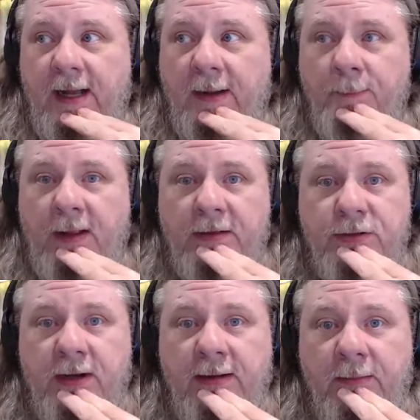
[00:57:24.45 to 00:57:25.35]
I'm not
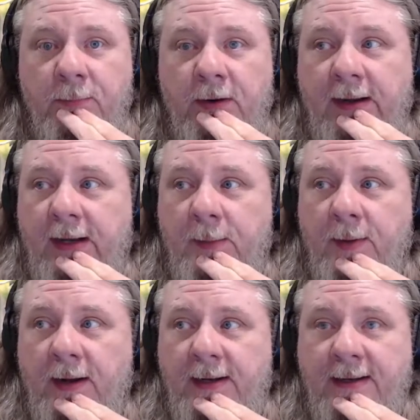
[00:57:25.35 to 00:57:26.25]
trying to bring
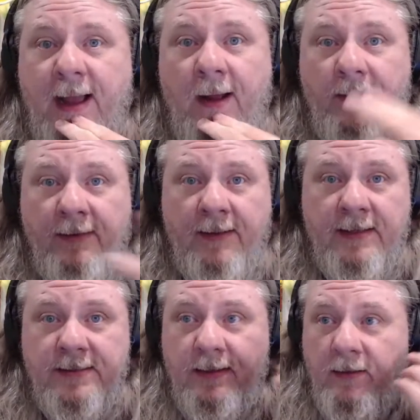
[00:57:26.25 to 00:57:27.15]
anybody down
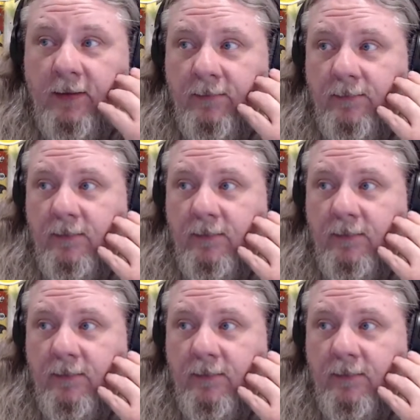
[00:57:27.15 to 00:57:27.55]
unless they're